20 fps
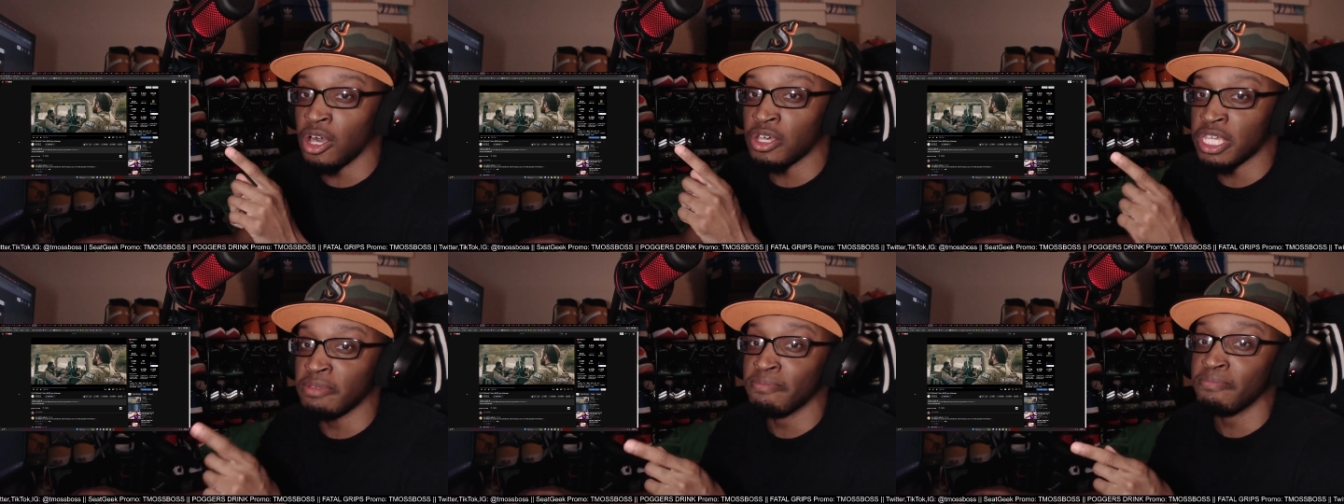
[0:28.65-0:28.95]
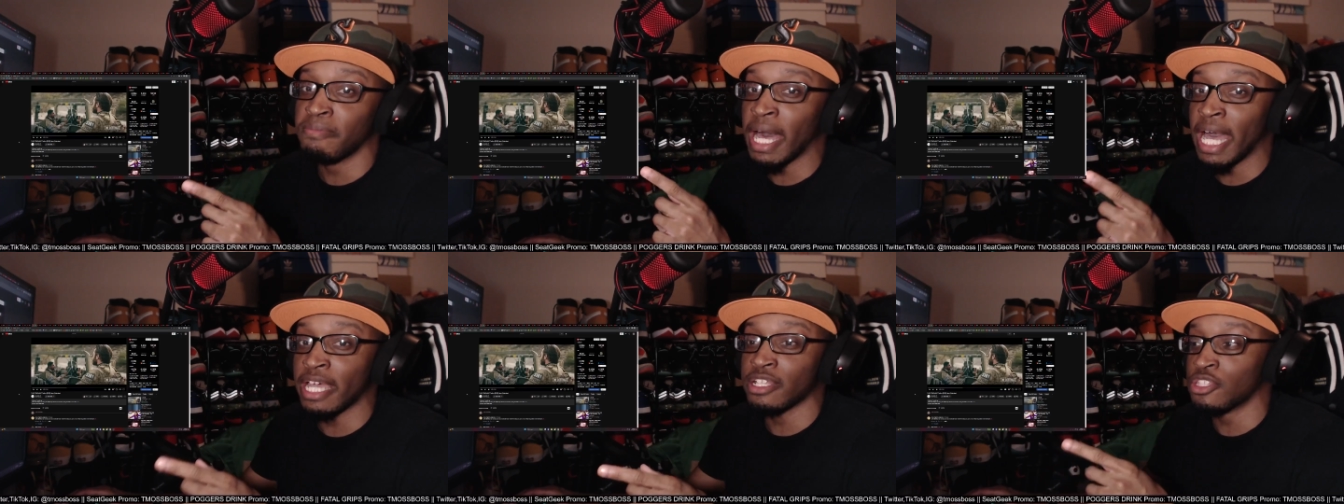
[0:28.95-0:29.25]
he
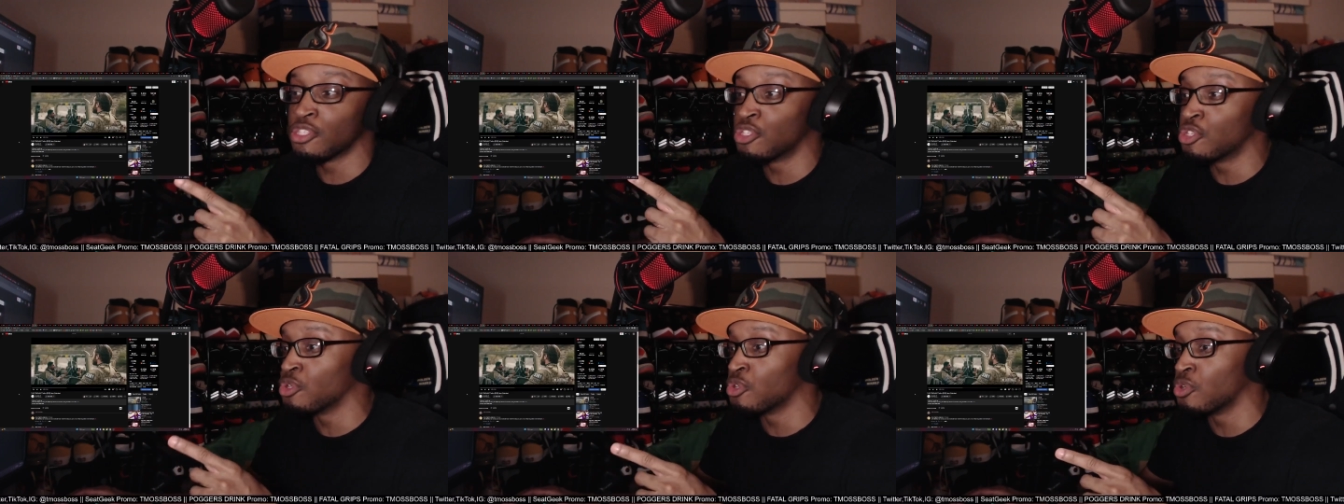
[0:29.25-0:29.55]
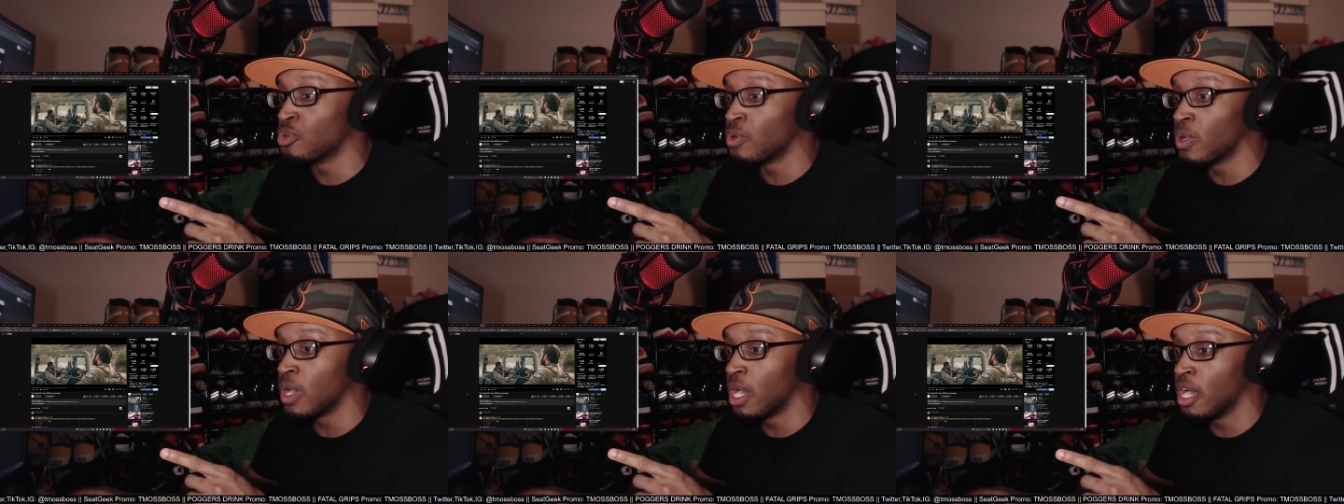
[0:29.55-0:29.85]
might
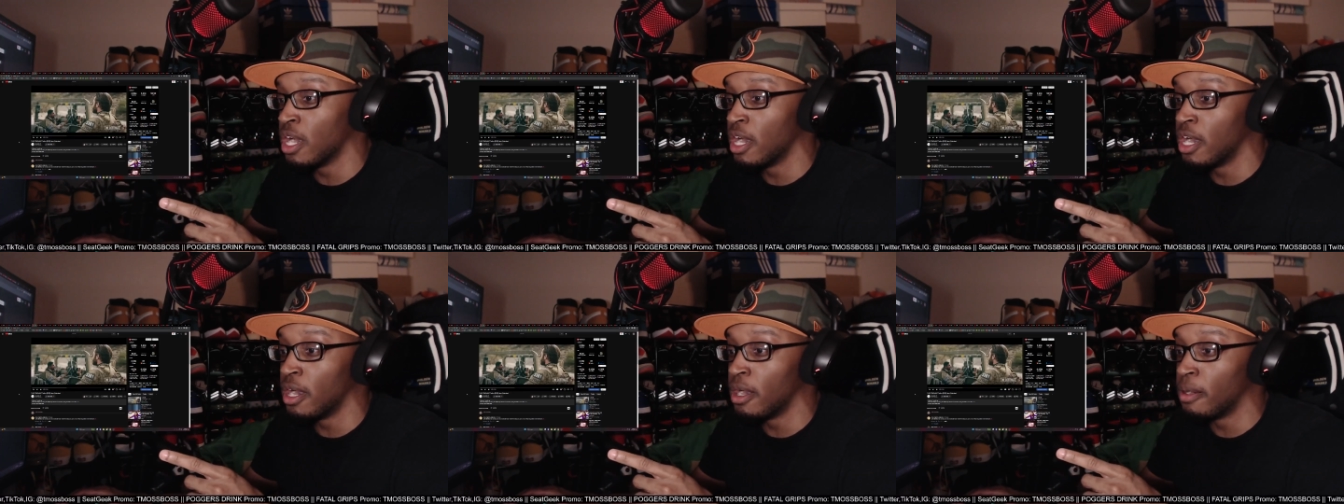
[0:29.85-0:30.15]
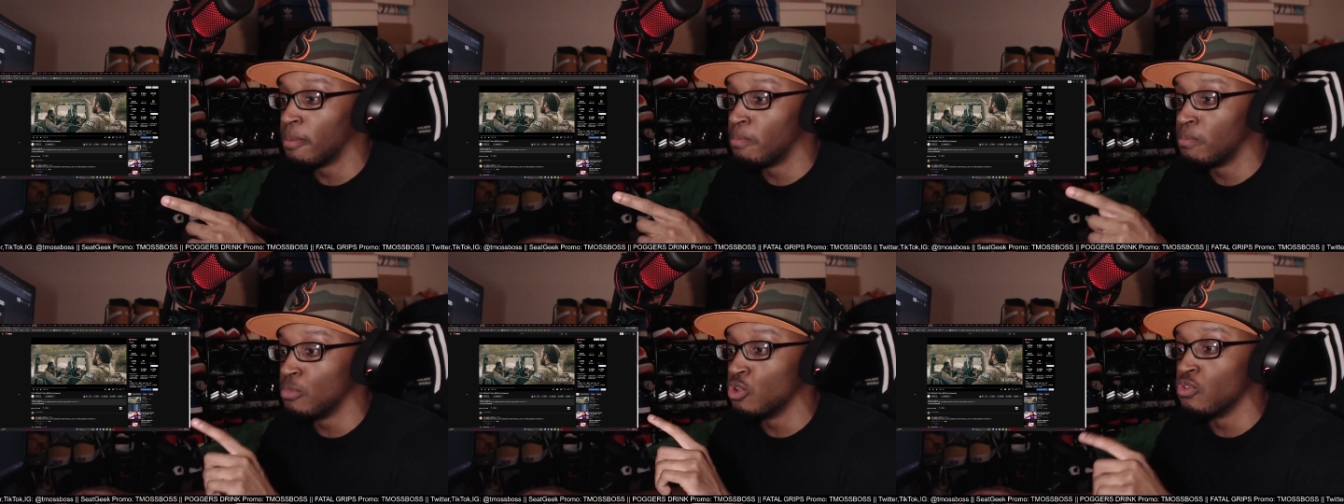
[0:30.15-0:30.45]
do a
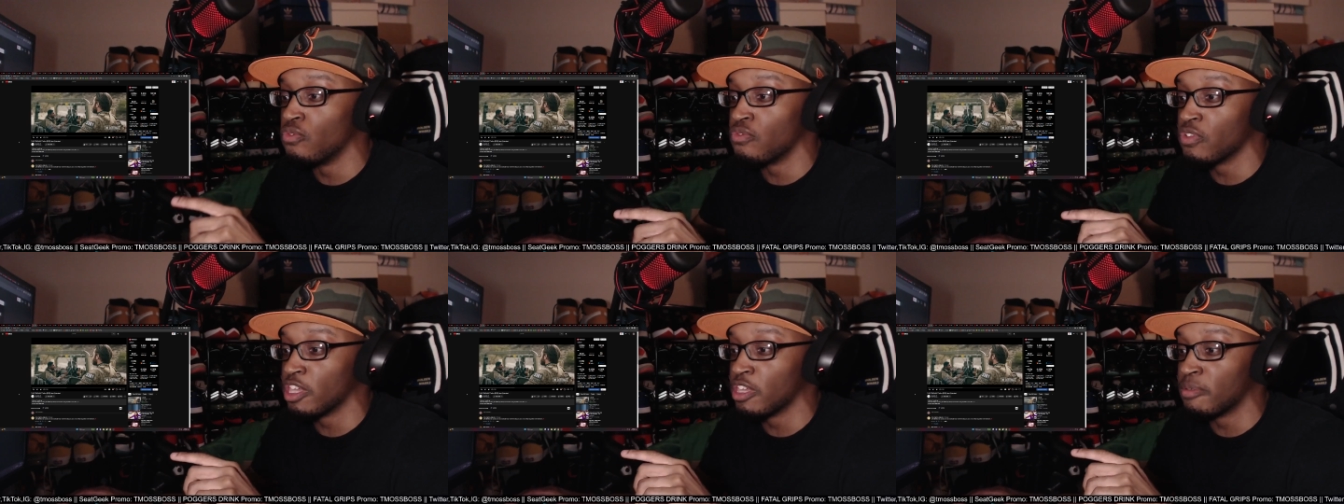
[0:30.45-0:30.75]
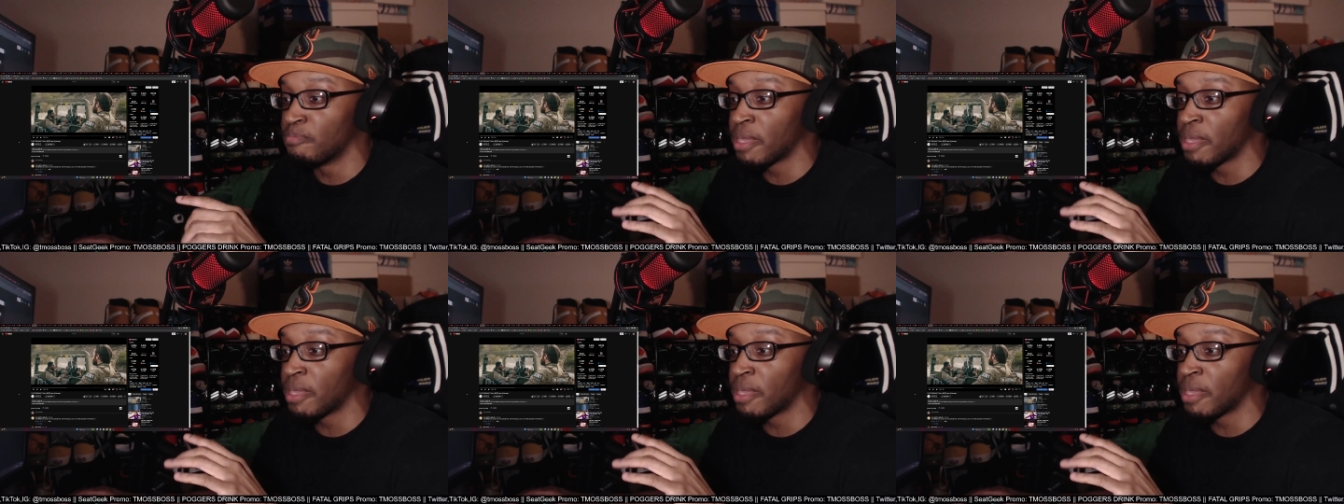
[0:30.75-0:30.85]
movie